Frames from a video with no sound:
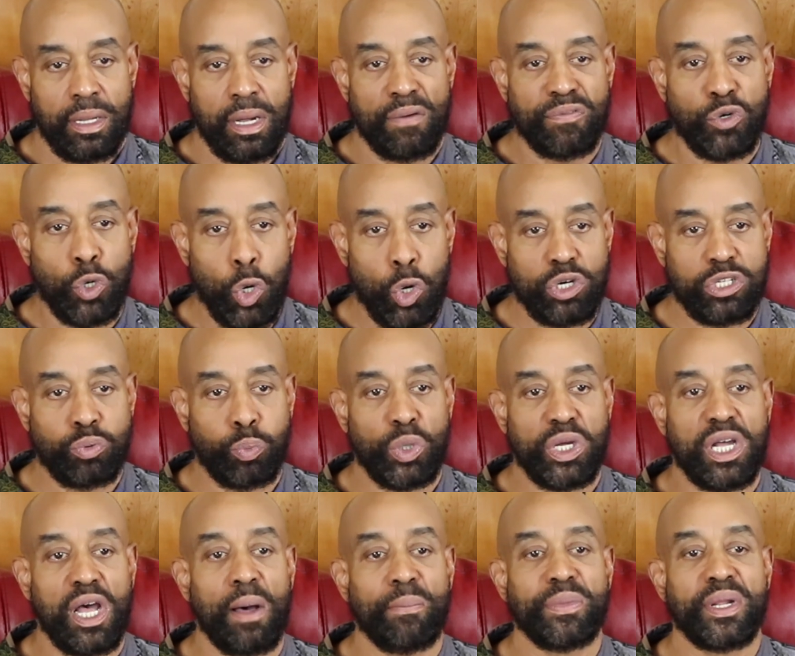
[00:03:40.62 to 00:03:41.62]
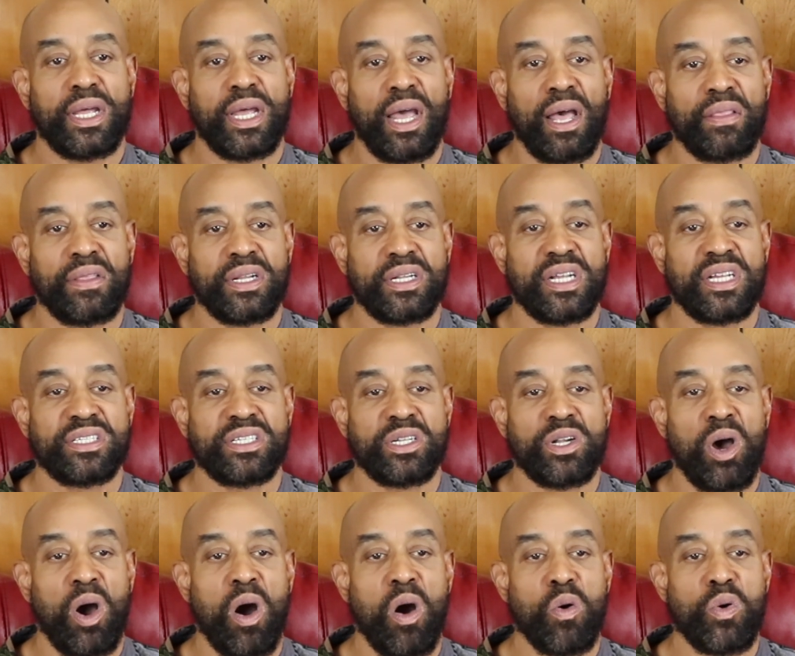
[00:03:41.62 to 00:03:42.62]
Of course, we come together. It
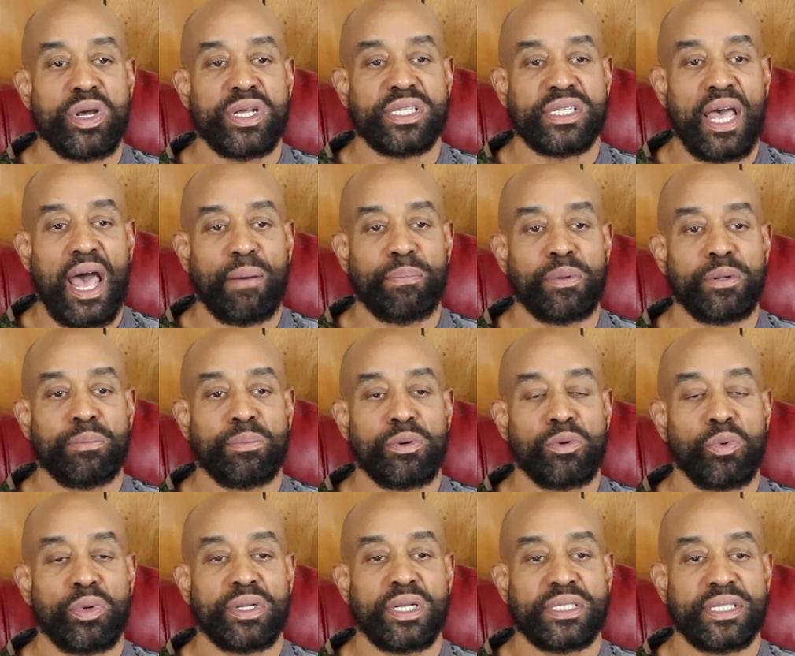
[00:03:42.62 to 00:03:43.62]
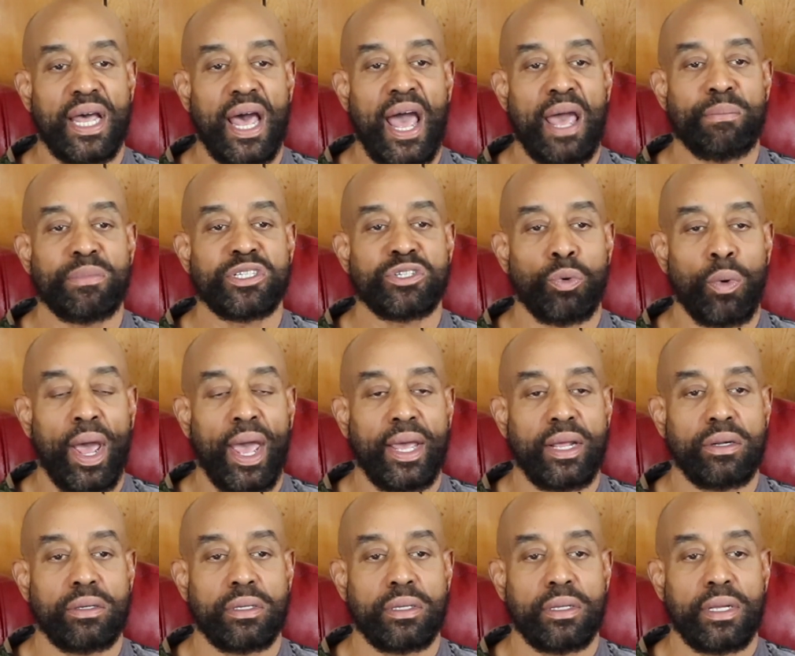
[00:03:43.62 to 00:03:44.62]
doesn't always happen, but when the time is
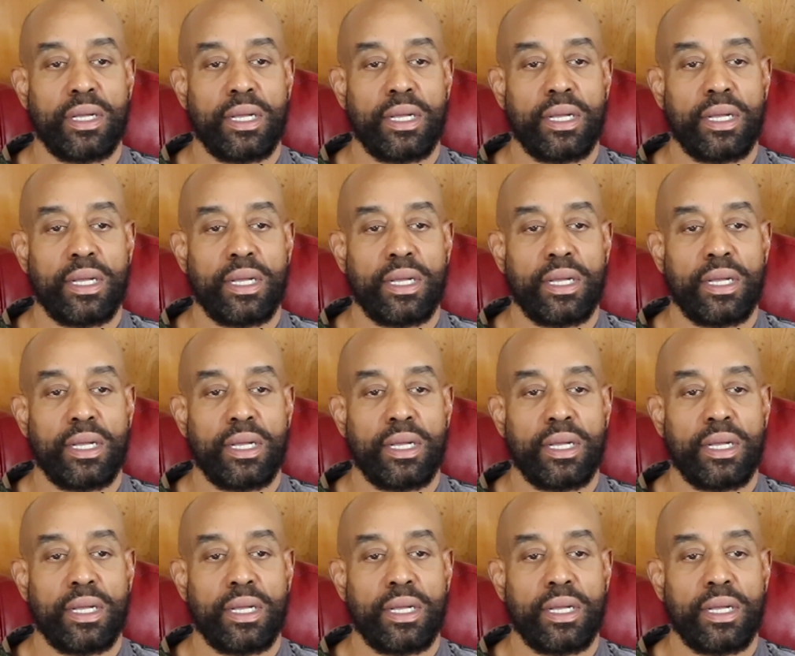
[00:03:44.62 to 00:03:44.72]
right,